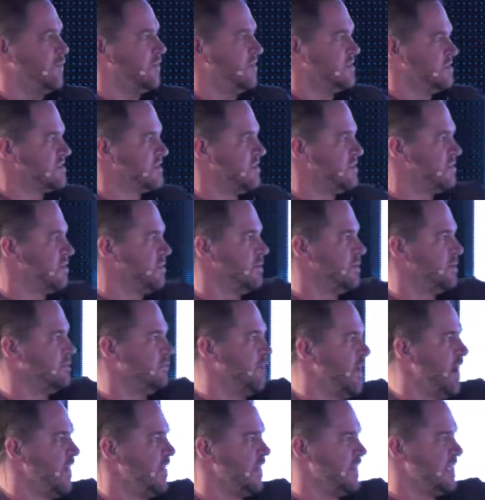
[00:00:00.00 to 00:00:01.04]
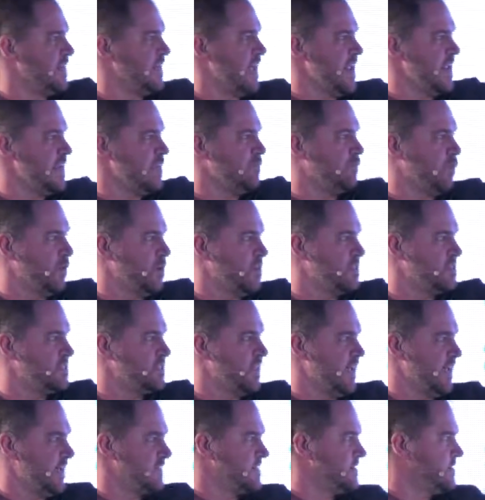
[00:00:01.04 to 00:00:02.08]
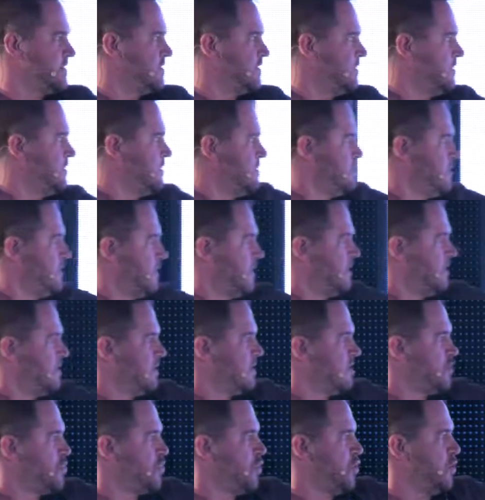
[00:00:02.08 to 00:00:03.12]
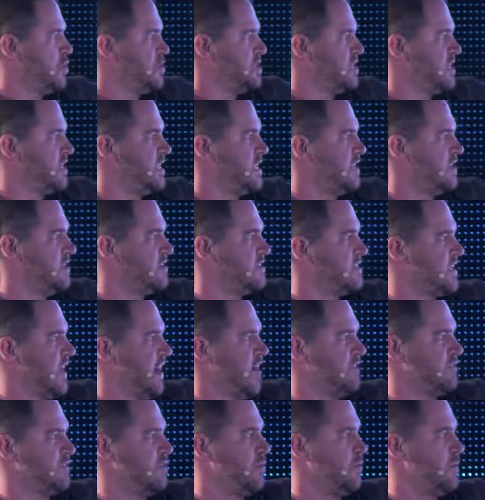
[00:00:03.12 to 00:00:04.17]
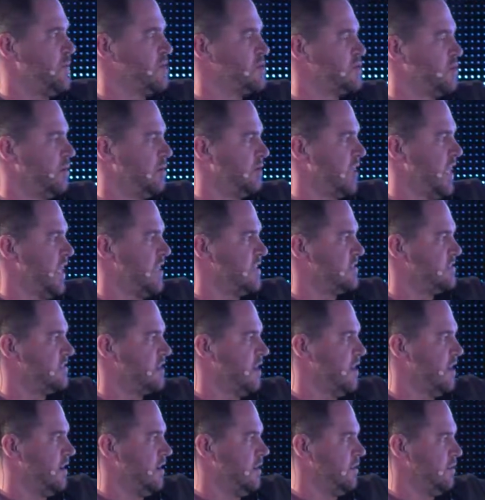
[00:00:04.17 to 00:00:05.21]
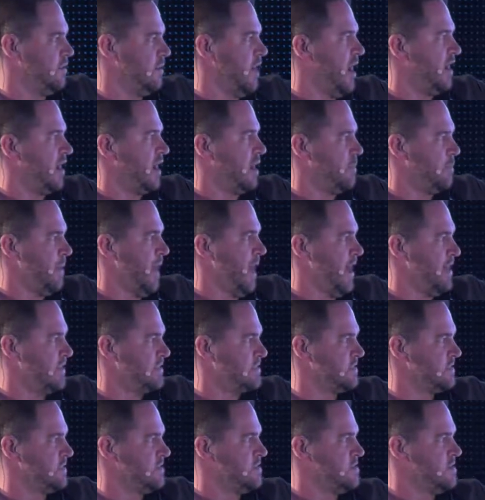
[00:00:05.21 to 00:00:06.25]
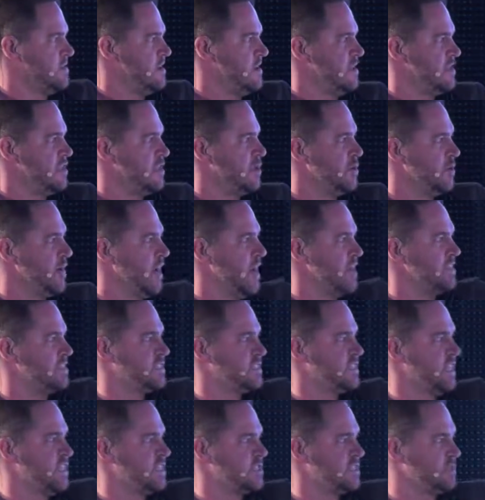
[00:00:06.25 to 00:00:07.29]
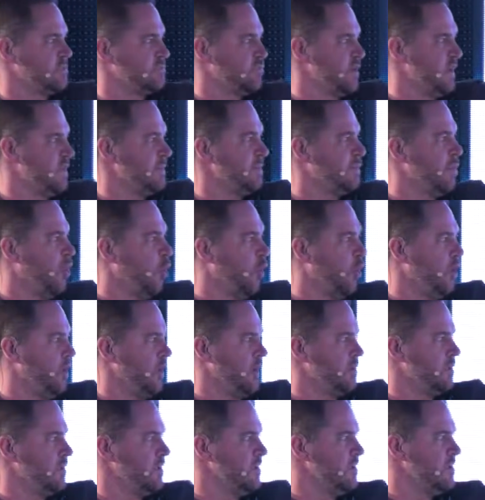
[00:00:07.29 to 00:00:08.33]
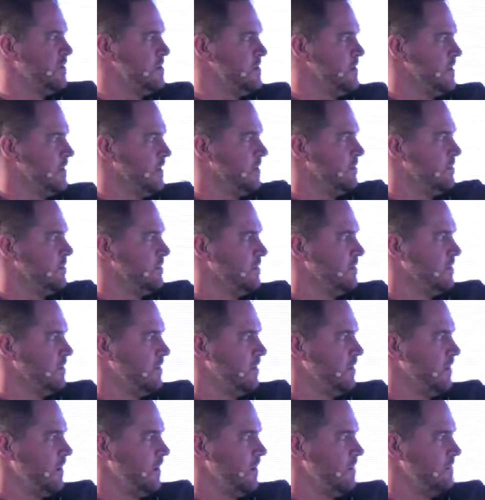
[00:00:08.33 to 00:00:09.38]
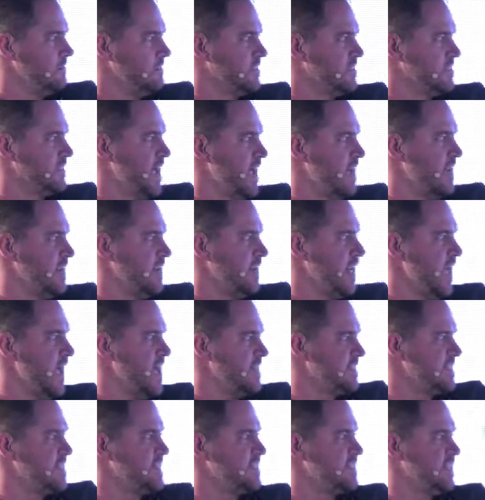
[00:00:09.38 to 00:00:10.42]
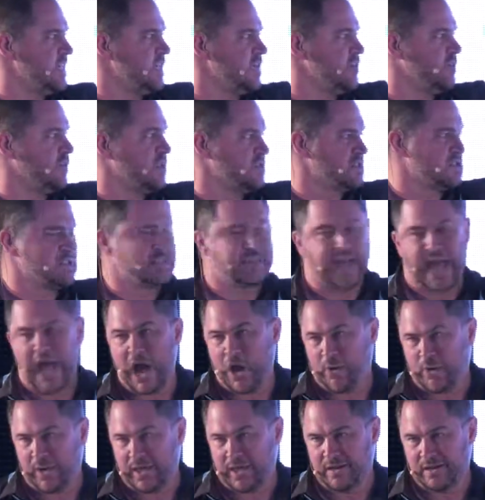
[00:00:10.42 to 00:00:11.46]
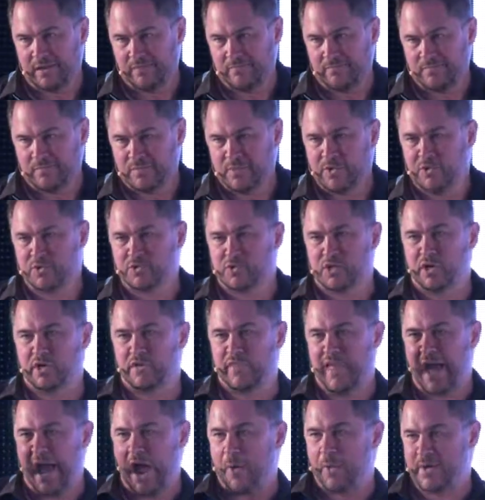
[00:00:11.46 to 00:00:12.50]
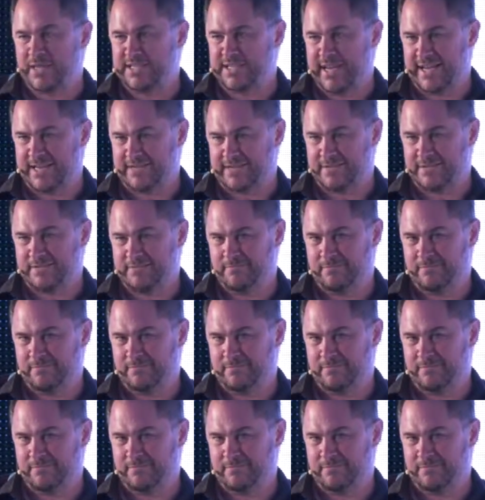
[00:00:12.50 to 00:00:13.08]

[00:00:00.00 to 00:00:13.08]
So finally, in 1946, 13 years after the original case law got passed, the United States Supreme Court decided SEC versus Howey. Who's heard of the Howey test?